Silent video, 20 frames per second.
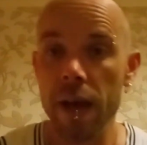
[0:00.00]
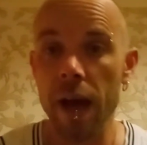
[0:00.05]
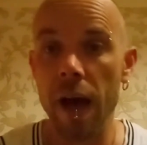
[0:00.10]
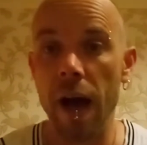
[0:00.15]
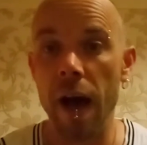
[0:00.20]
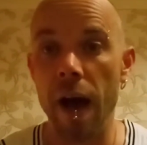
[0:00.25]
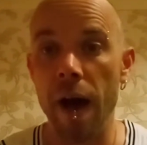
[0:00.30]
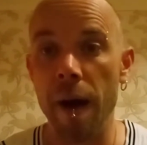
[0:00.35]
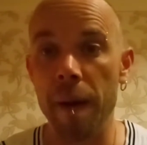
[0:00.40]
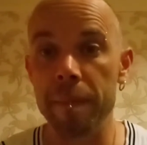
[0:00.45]

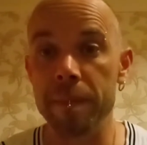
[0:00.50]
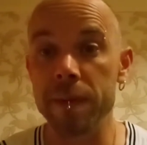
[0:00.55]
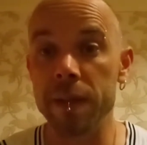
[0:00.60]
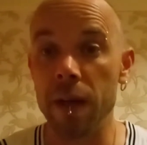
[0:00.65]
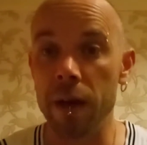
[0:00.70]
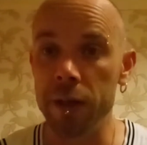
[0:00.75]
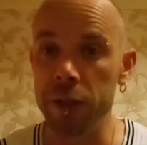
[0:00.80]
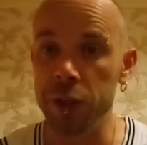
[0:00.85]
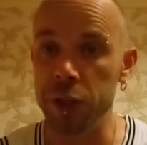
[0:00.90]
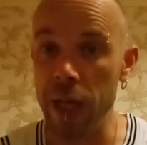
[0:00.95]
So
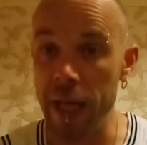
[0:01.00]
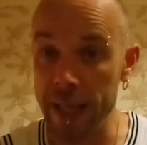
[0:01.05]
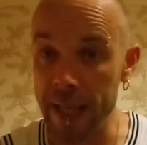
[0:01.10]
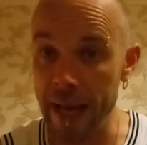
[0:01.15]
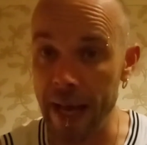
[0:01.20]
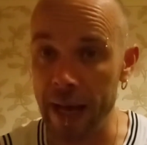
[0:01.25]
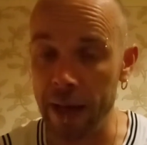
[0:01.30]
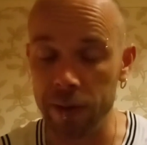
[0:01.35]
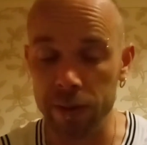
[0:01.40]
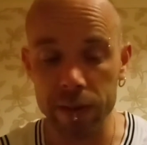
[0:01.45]
go and check
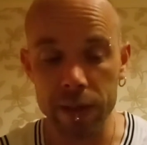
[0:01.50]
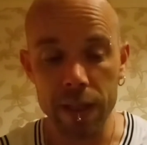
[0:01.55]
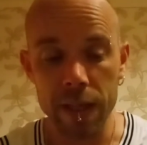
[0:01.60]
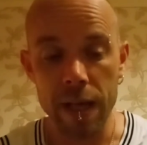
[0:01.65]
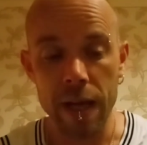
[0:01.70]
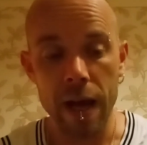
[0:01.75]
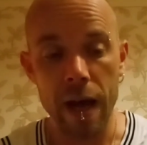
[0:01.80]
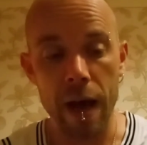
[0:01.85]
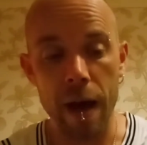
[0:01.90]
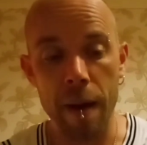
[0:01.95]
that out.
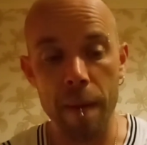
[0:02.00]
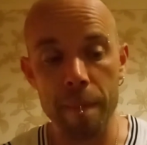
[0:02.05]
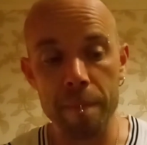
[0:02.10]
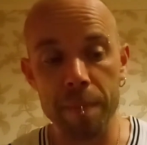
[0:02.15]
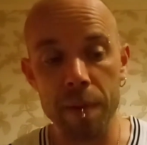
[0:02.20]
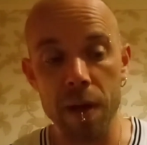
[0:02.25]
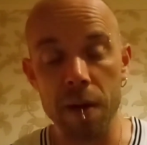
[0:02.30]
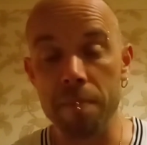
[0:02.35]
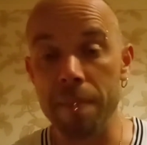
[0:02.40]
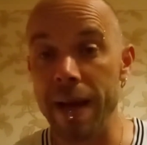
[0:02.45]

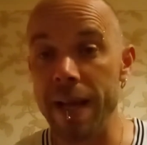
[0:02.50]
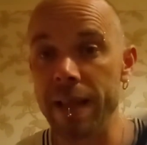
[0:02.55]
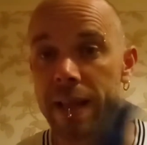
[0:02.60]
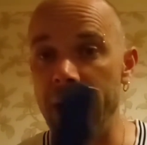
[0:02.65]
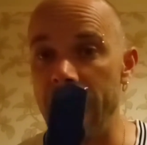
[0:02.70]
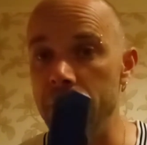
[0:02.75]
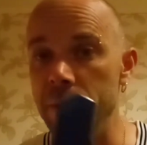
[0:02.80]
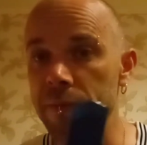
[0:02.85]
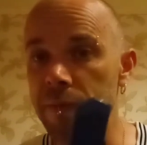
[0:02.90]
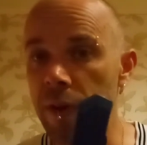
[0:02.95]
But made
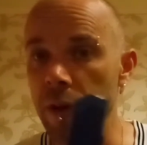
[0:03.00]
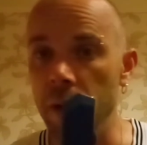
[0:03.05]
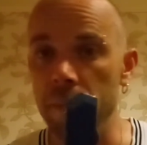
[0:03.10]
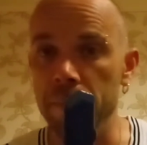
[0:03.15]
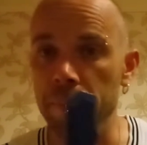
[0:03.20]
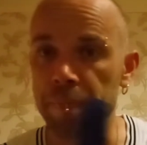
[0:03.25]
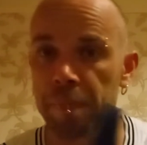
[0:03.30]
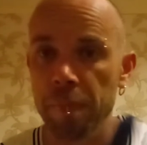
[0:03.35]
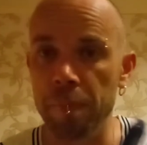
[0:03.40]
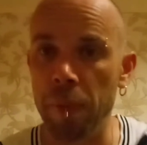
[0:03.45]
that with a lot of
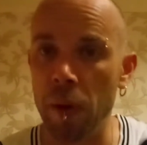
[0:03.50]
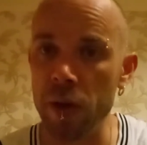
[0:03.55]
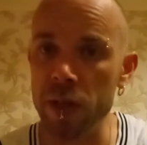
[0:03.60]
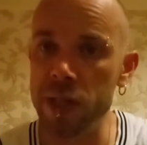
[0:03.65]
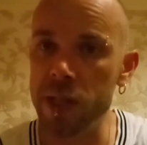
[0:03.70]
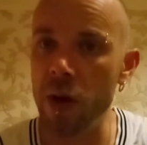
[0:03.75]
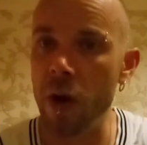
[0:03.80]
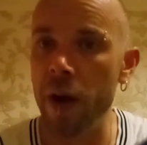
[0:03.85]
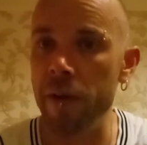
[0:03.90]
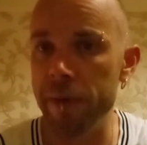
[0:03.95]

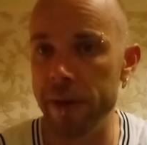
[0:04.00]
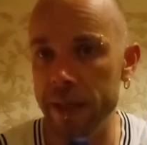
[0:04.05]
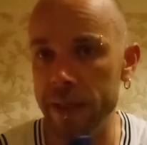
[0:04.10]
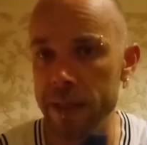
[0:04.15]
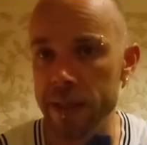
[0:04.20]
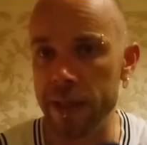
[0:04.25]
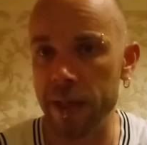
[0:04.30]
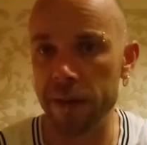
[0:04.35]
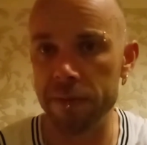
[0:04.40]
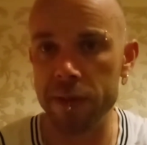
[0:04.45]
polystyrene and
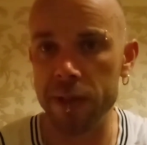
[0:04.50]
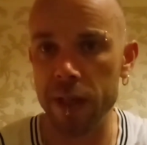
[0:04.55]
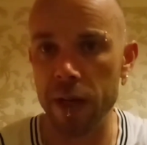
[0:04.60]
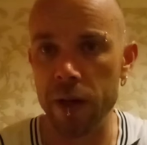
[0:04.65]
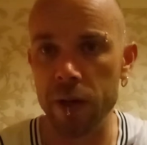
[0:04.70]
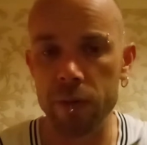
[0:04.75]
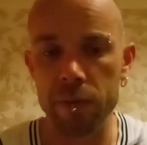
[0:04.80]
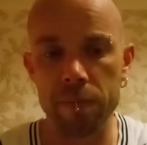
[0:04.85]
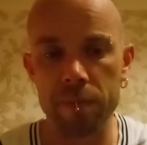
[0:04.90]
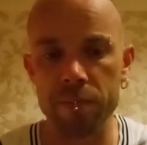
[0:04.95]
stuff, so
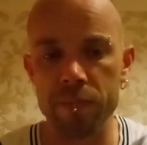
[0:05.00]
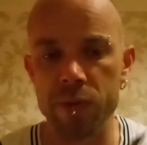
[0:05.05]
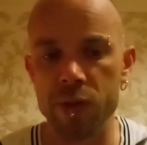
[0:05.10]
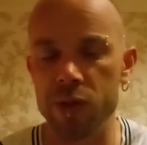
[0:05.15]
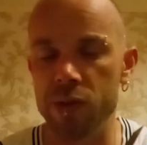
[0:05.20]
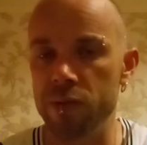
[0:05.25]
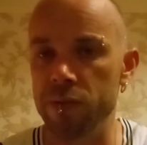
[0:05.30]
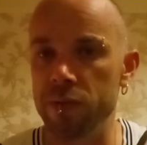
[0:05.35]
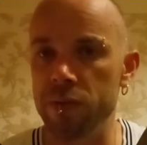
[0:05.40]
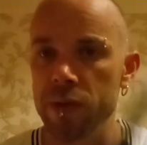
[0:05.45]

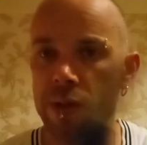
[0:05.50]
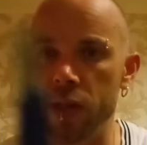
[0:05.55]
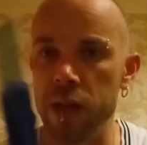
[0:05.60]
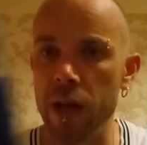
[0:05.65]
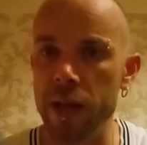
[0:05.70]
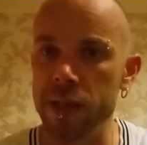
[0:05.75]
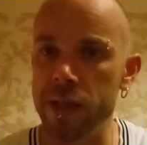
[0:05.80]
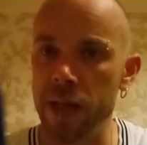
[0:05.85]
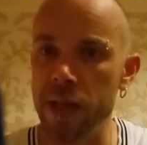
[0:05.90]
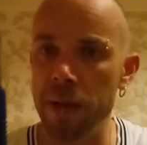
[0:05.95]

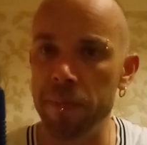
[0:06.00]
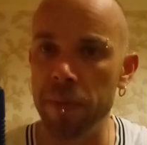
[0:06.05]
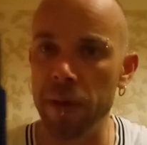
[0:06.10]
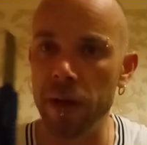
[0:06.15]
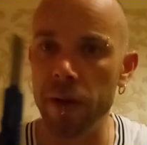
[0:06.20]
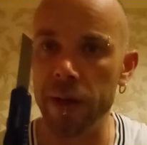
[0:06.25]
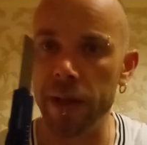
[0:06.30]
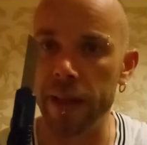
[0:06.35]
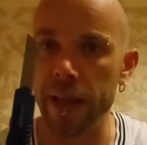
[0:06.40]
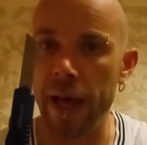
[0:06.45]
slicing up a
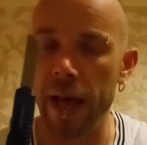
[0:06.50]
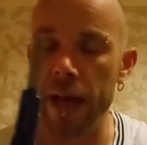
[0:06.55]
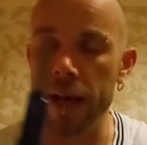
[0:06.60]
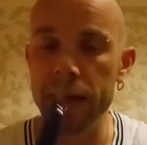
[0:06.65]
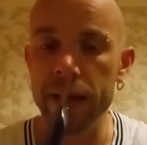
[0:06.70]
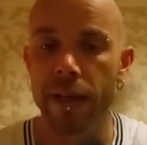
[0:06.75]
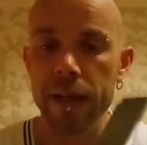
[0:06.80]
lot of that.